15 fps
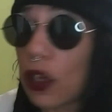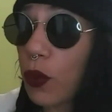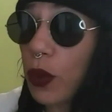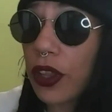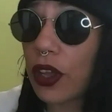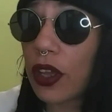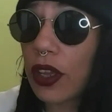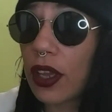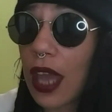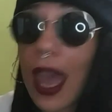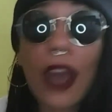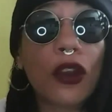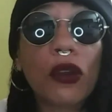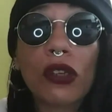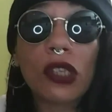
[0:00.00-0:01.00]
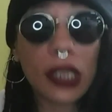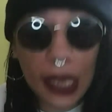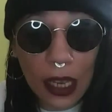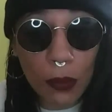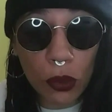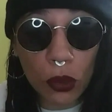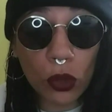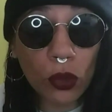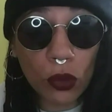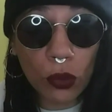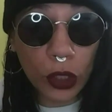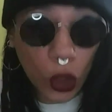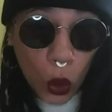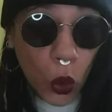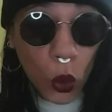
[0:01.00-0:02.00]
with her at her table with
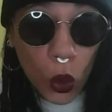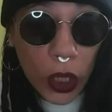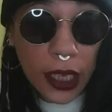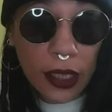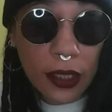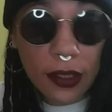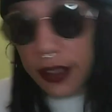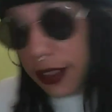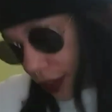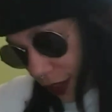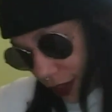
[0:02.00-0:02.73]
the cool kids.